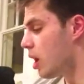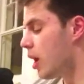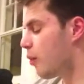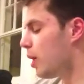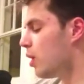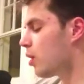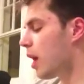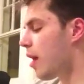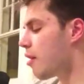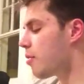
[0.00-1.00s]
If we look
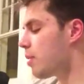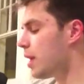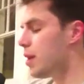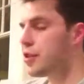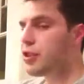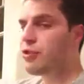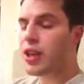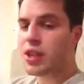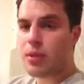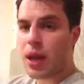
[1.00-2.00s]
at Eric Molina's
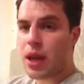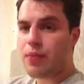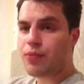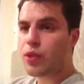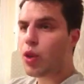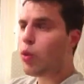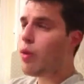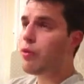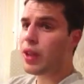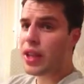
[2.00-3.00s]
resume,
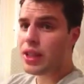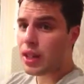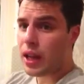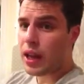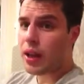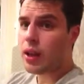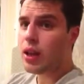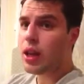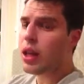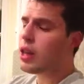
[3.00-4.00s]
one thing is clear,
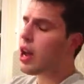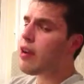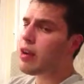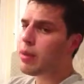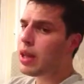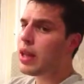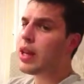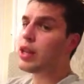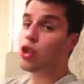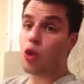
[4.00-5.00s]
that Eric Molina
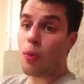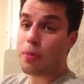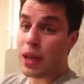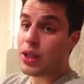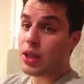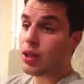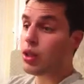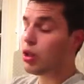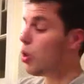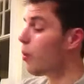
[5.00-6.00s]
has not beaten
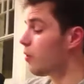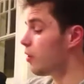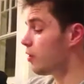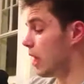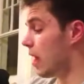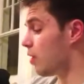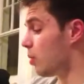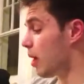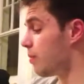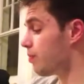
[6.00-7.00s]
a top 50
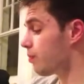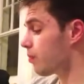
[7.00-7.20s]
heavyweight.